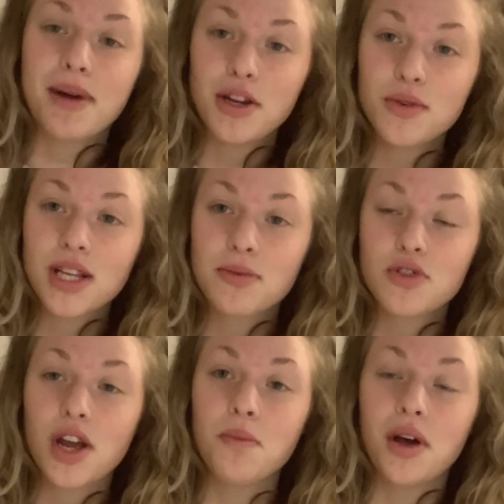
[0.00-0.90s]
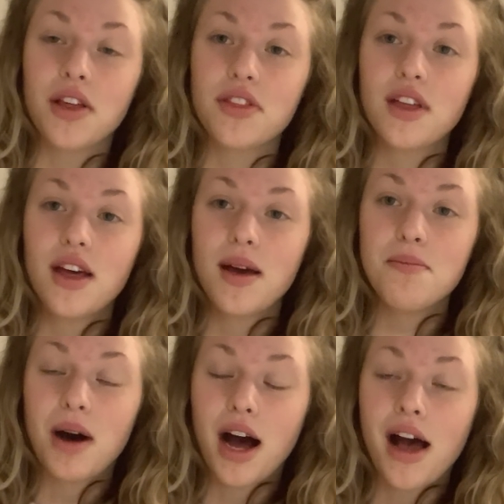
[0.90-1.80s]
new substrate with
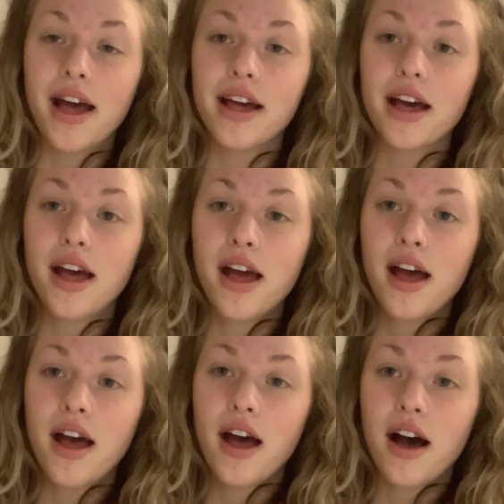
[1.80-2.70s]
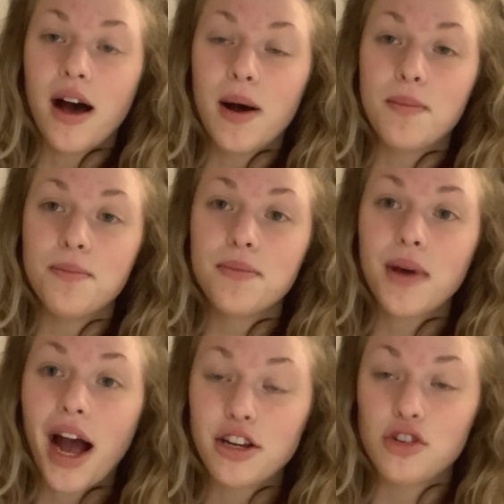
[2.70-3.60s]
my
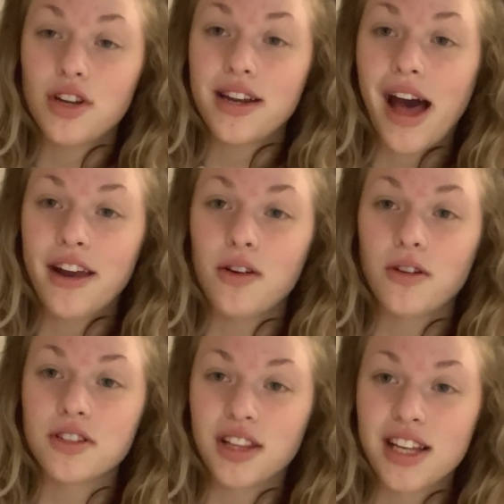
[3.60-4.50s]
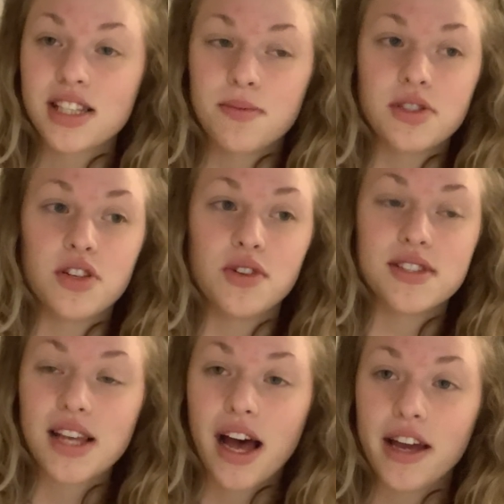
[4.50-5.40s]
hydrogen added onto the less substituted
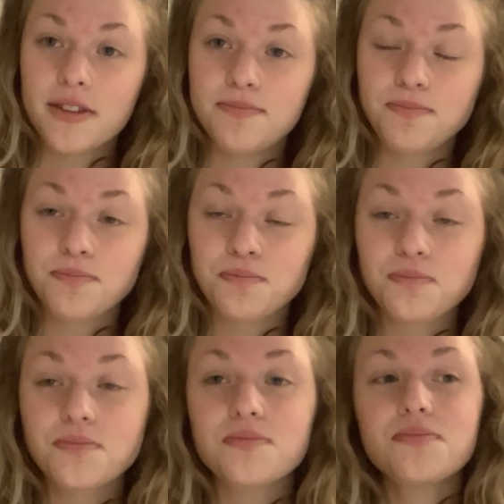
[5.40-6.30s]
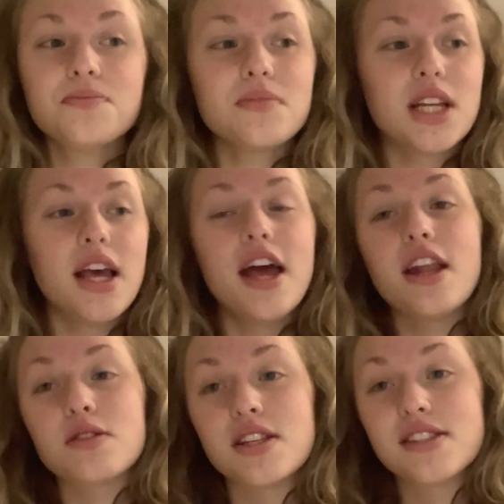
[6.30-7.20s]
side. Now,
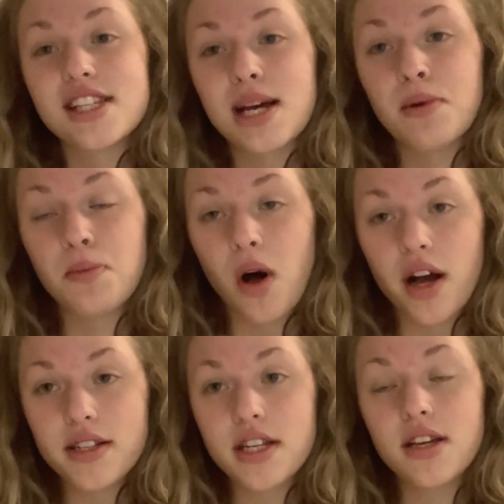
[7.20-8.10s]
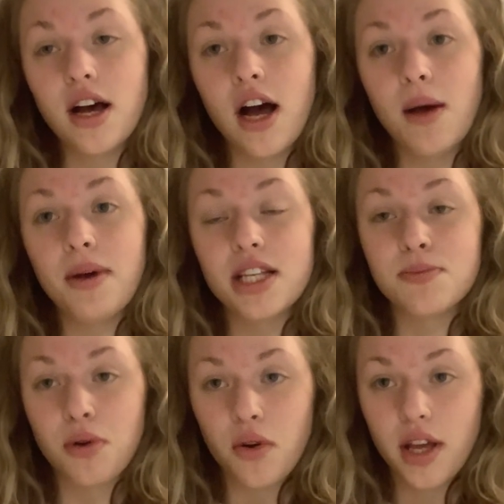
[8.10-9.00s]
since the double bond has
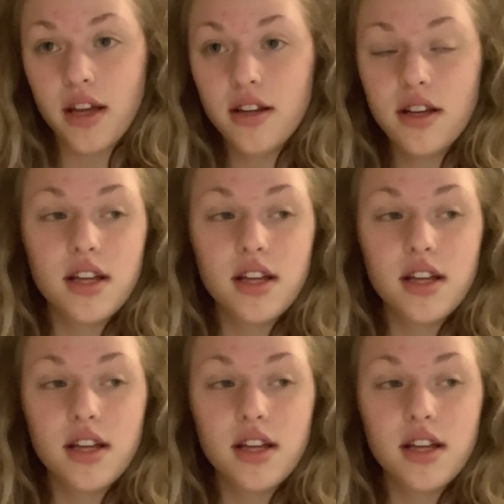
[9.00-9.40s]
broken,